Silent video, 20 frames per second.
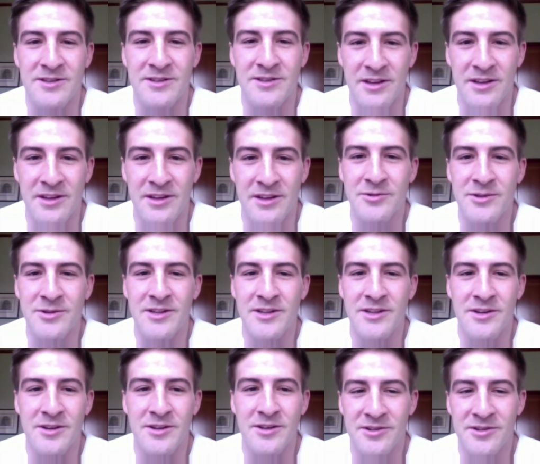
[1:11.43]
everyone
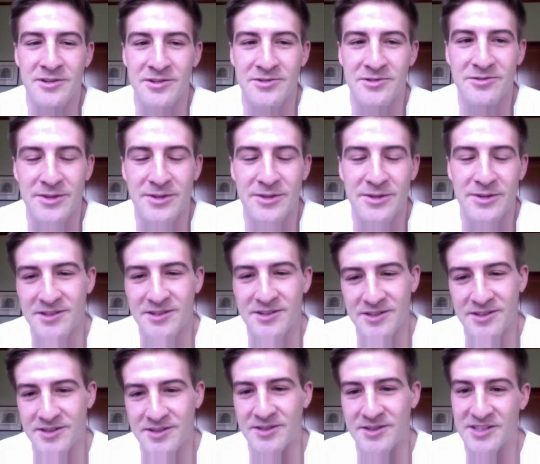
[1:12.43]
at Colorado School of Mines
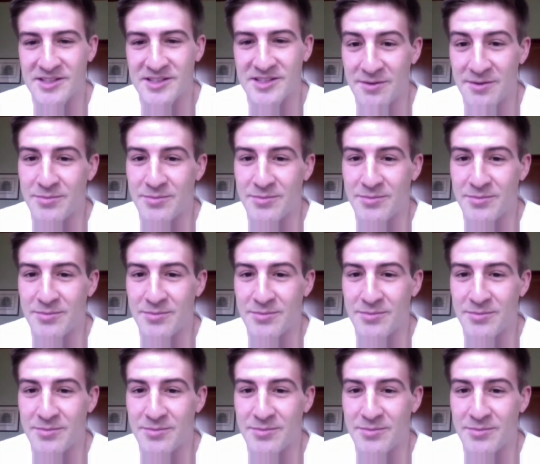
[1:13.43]
is in the same